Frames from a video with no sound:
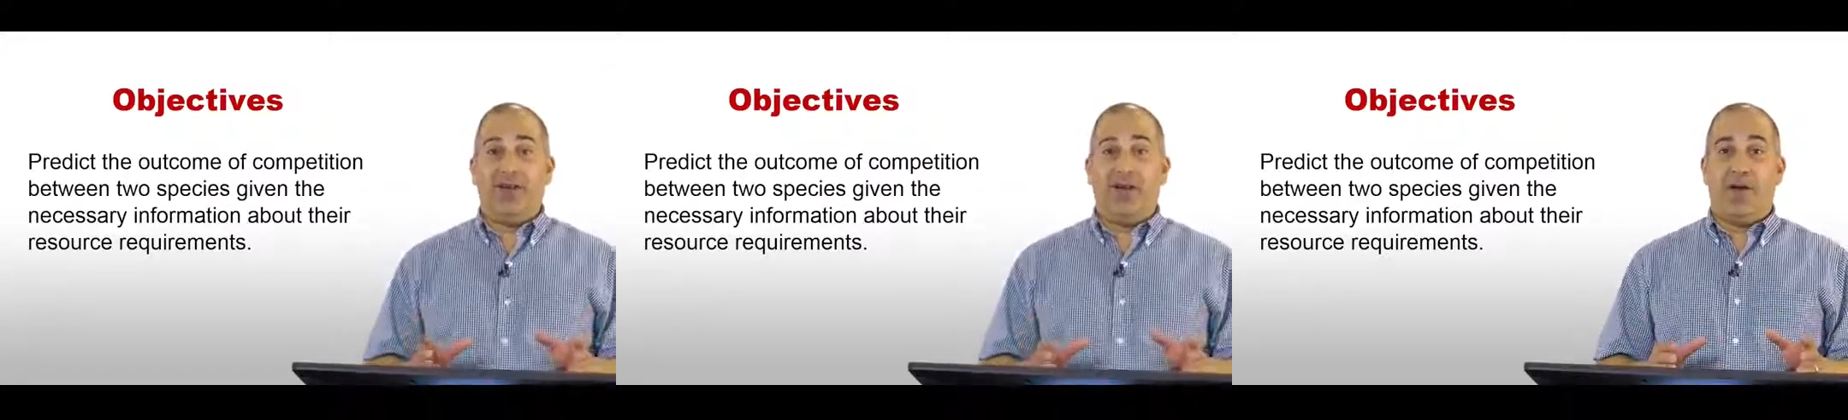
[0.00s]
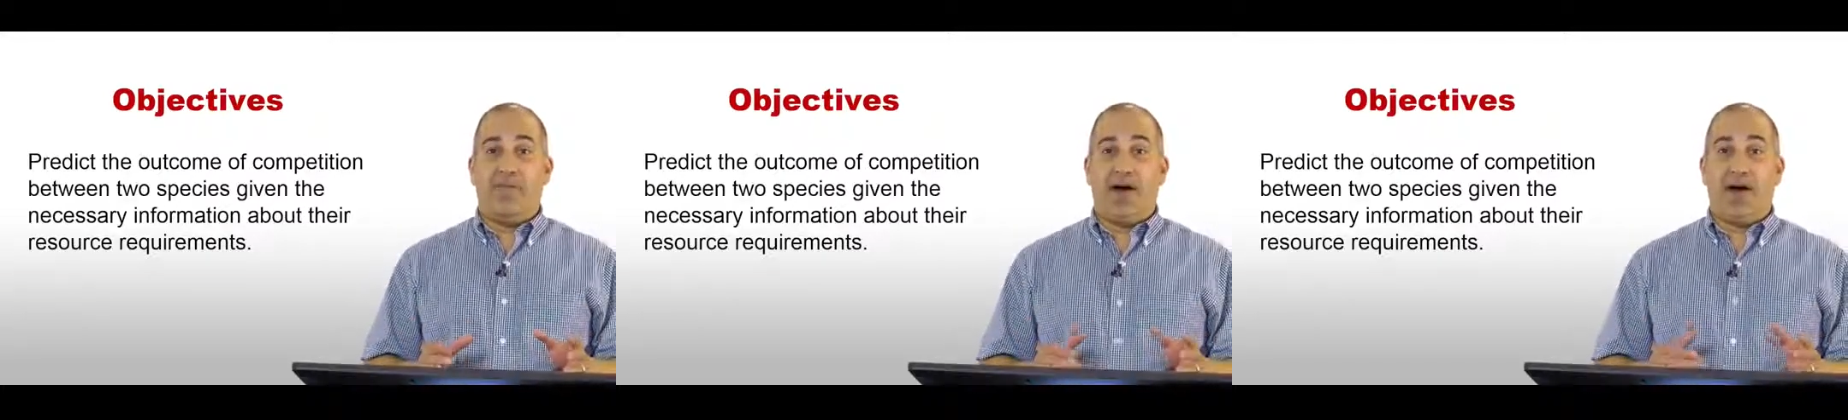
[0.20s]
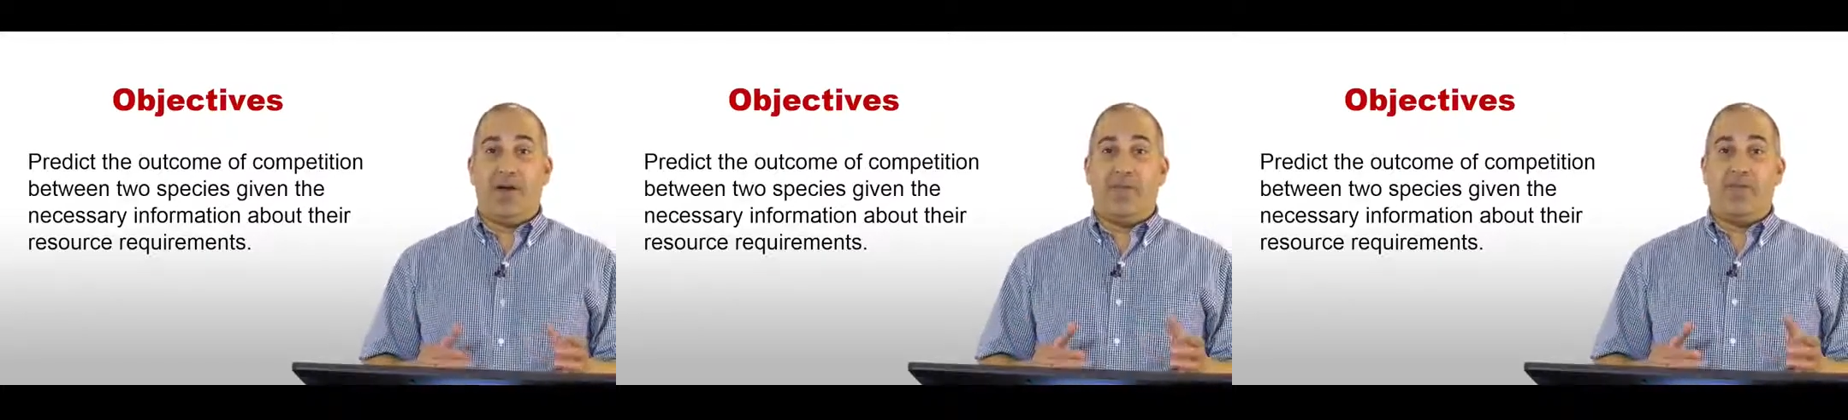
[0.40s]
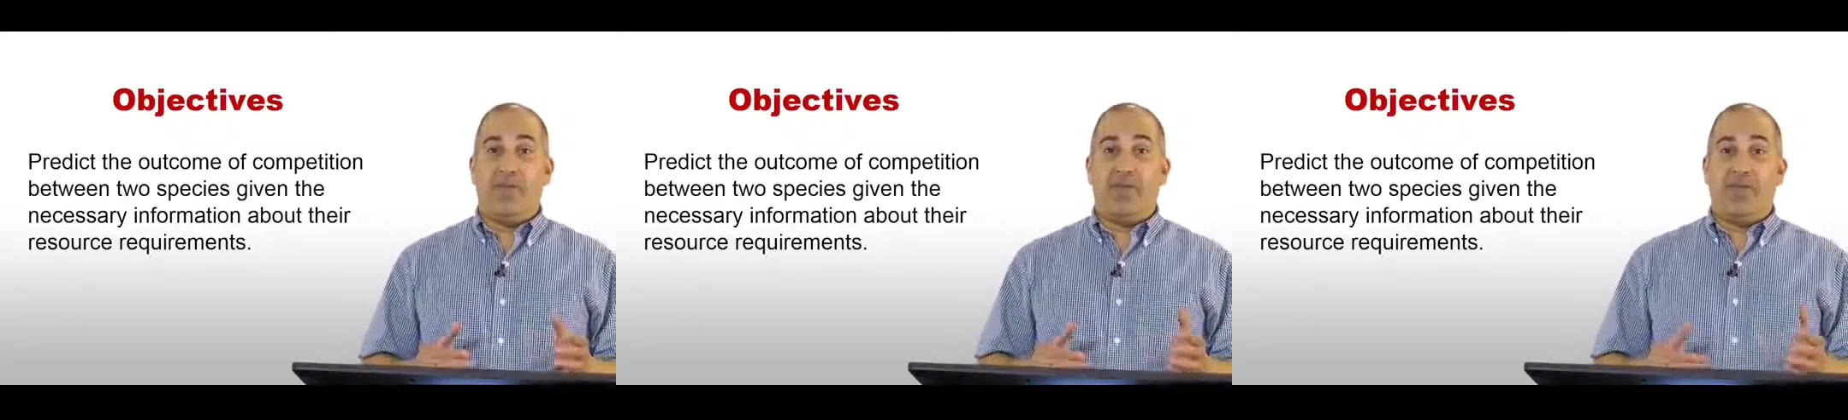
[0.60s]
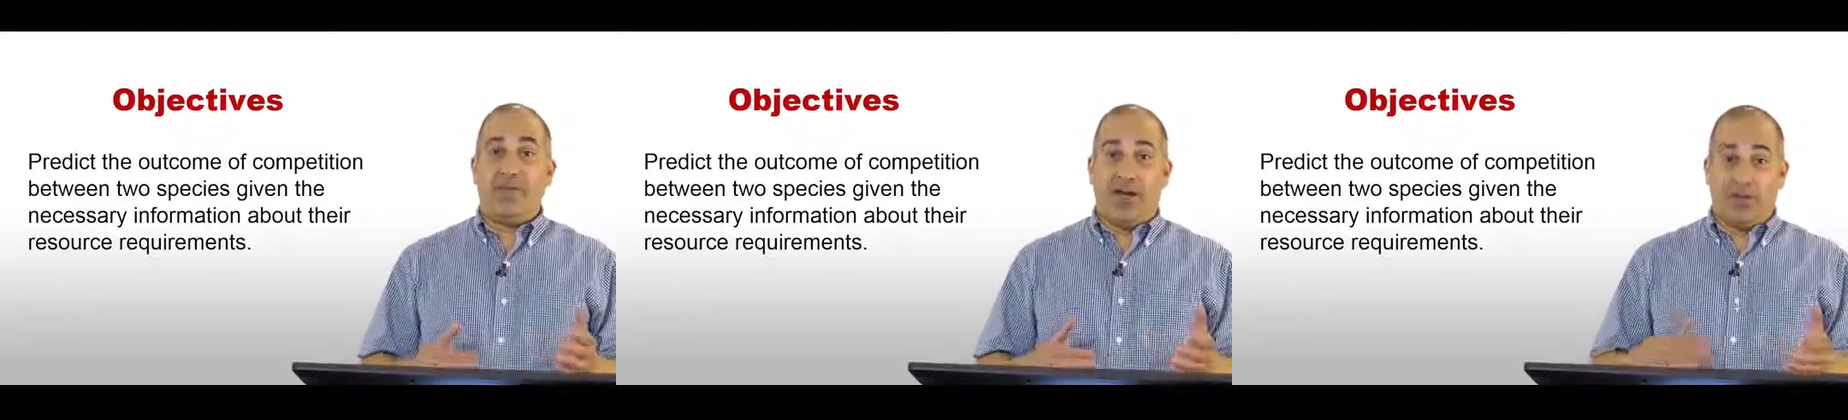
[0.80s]
about
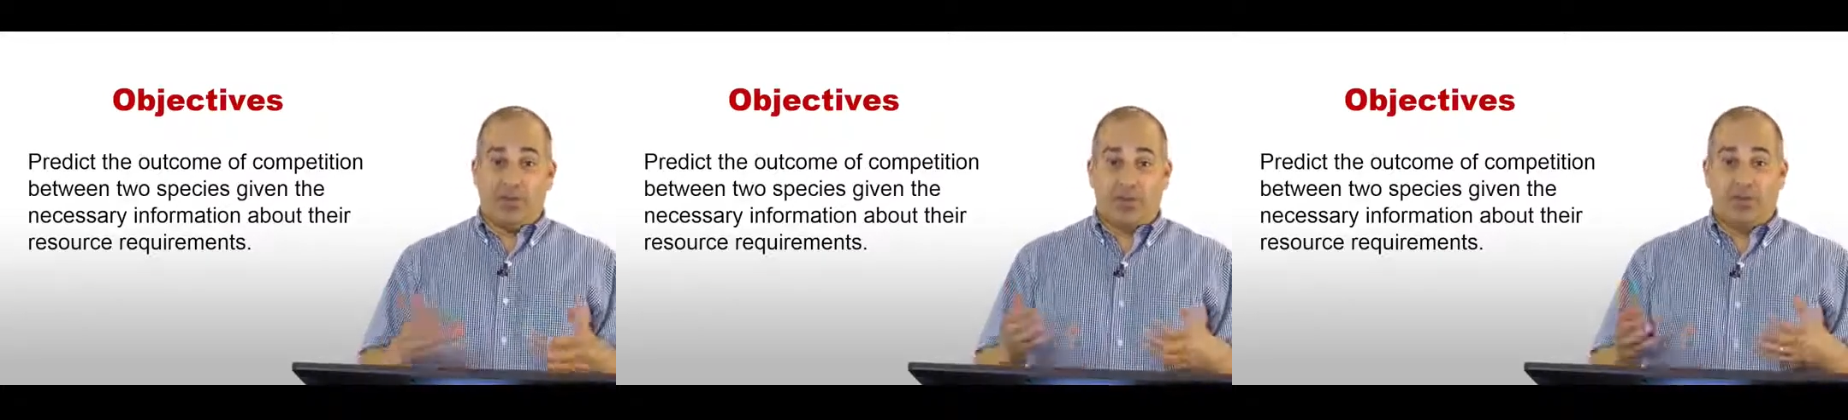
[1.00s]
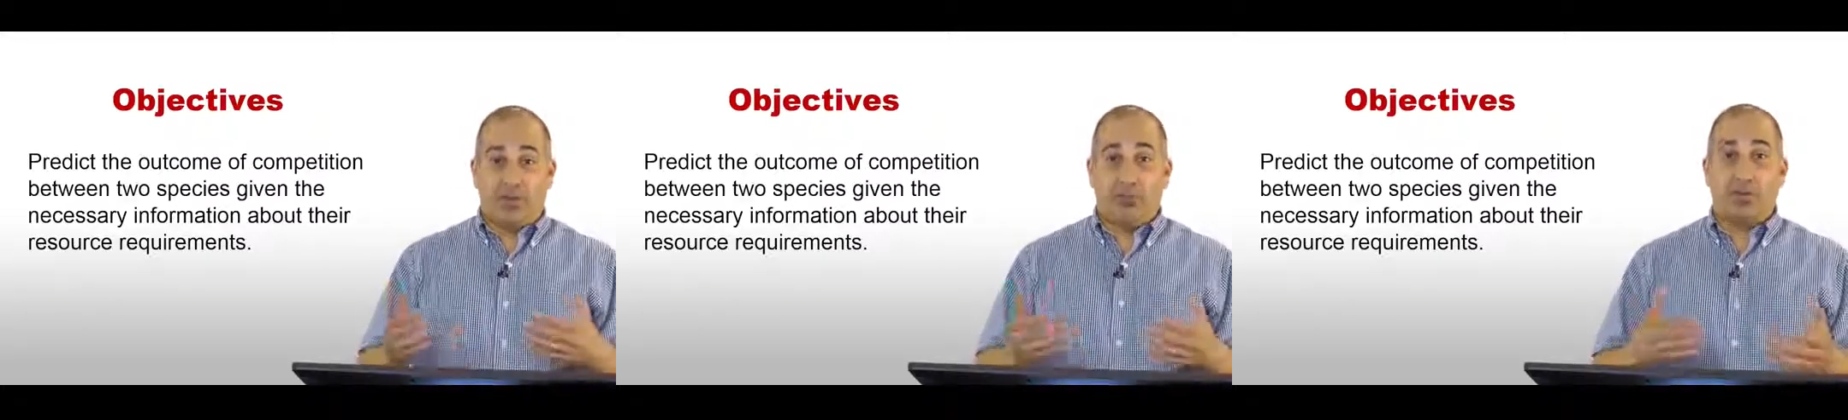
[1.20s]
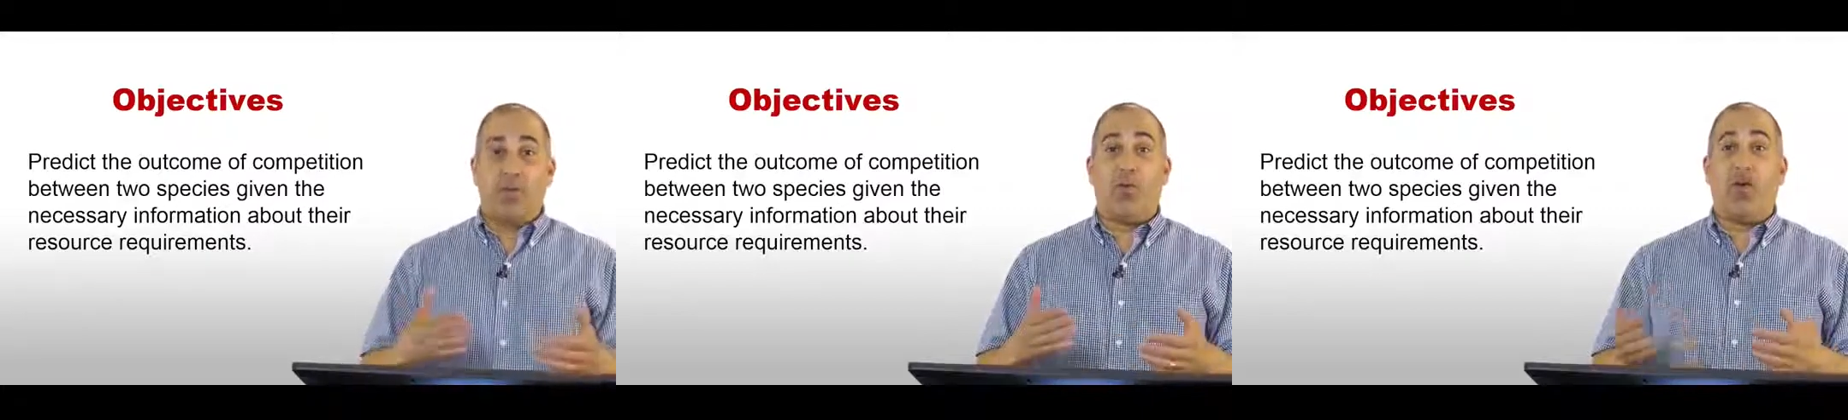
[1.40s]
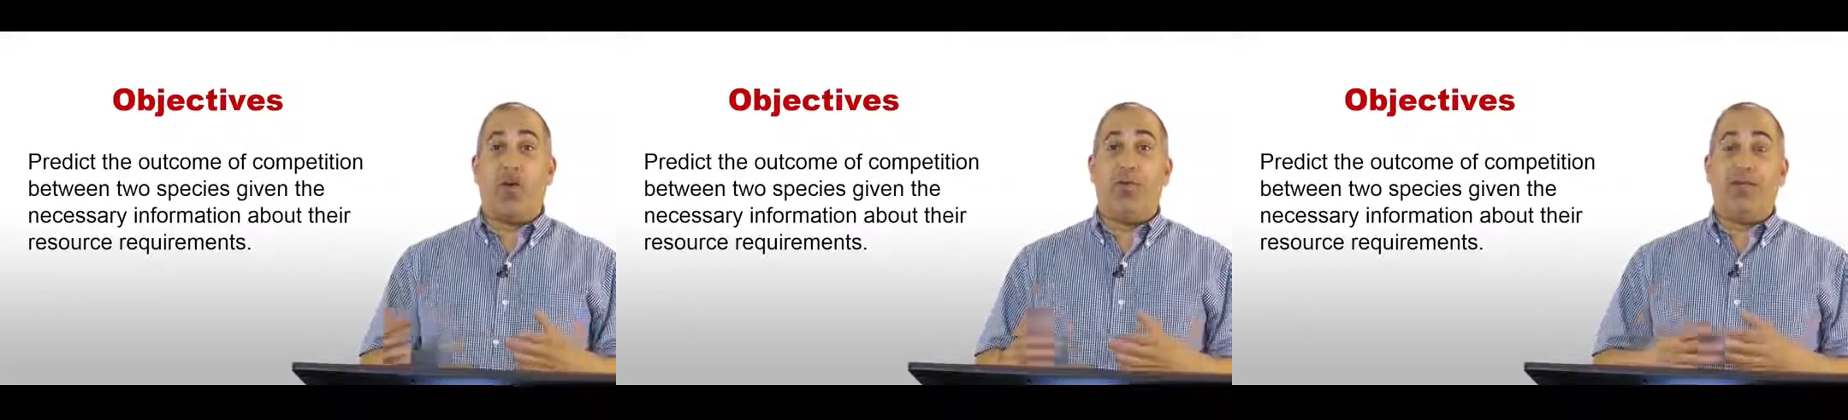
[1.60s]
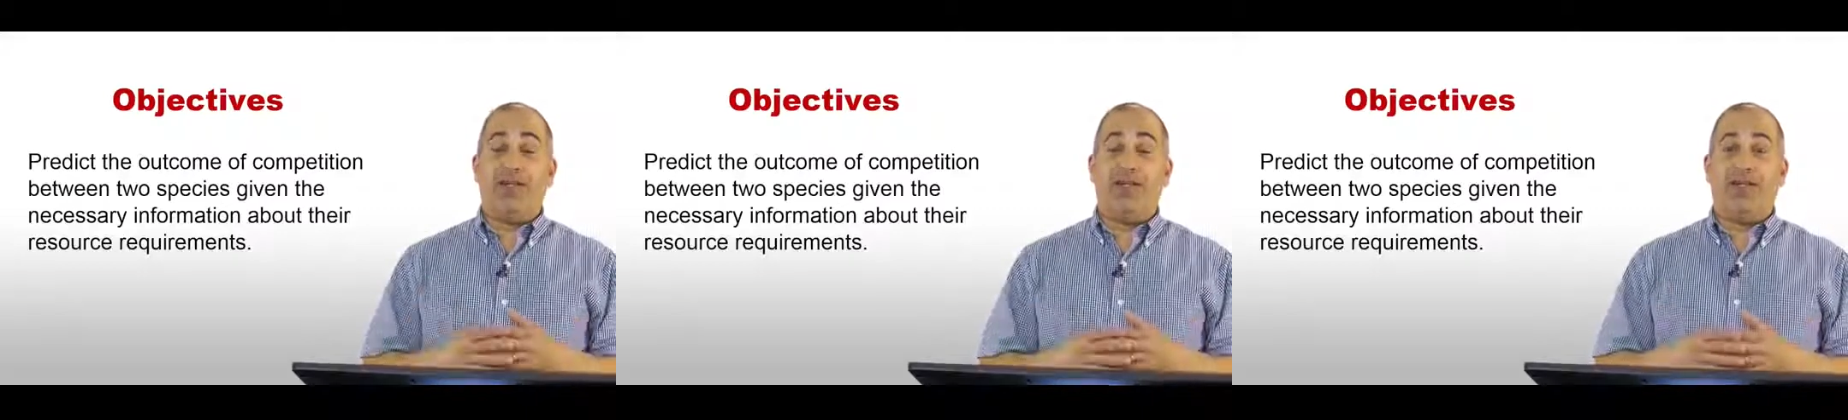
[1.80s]
their resource
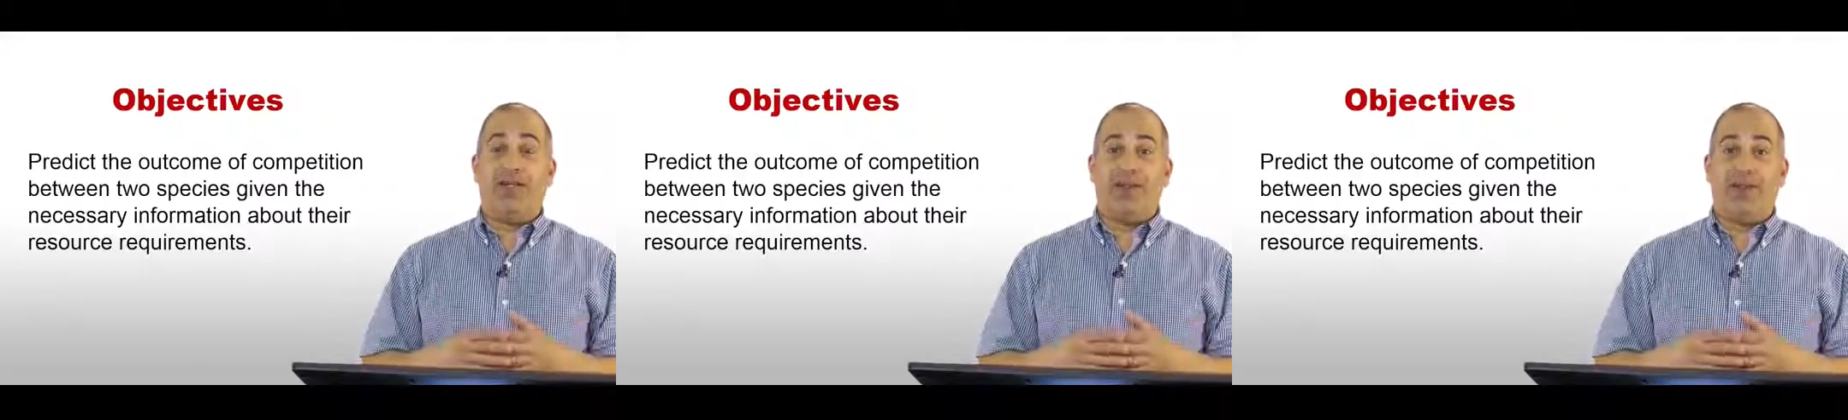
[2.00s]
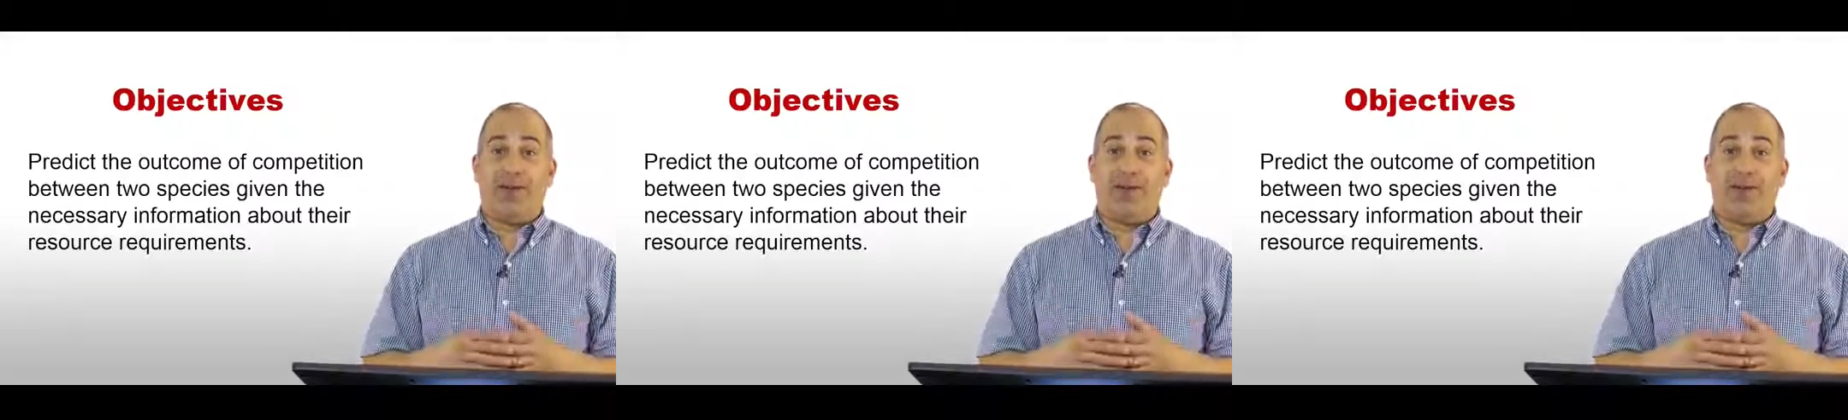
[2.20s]
requirements,